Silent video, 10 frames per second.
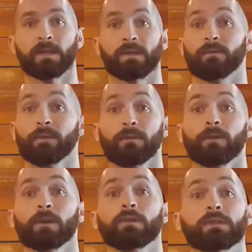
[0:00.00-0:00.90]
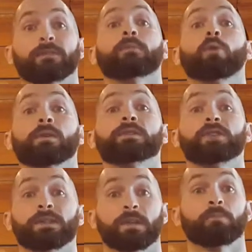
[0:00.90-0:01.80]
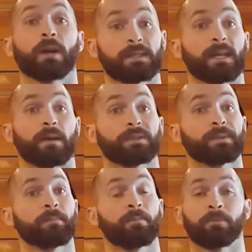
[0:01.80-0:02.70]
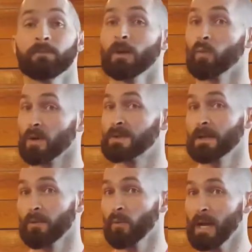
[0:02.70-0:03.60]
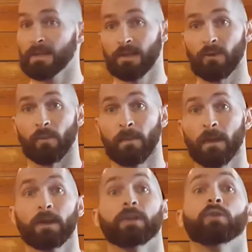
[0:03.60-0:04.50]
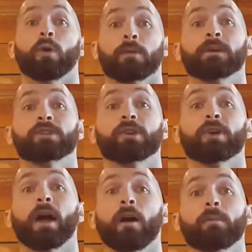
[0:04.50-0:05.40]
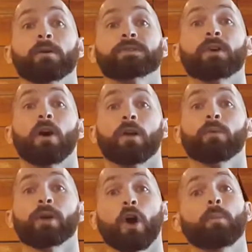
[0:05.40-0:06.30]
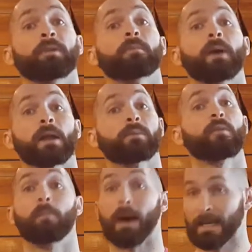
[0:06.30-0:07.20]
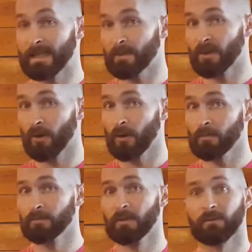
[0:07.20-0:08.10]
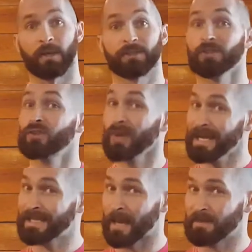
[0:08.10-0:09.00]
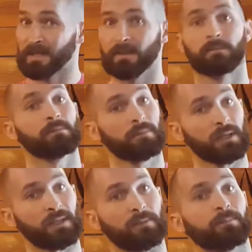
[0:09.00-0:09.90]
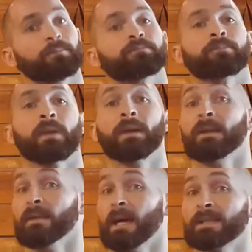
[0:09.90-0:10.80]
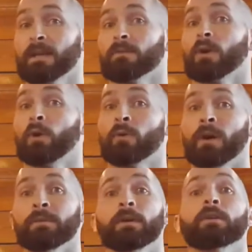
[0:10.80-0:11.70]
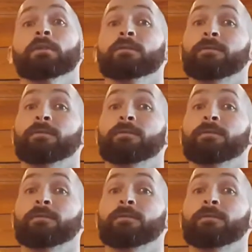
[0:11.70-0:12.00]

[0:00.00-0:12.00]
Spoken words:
So feel free to use it for more than just your press downs. It works the other way too. You want to make sure your elbows are all the way open at the bottom of a biceps curl? Flex your triceps. Easy. That's it. Quick one.